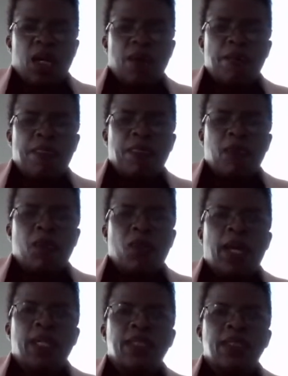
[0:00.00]

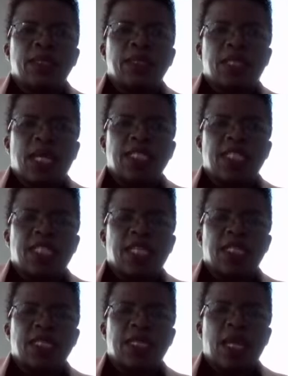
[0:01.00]
when such
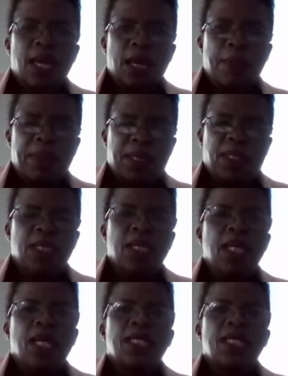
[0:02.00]
things happen,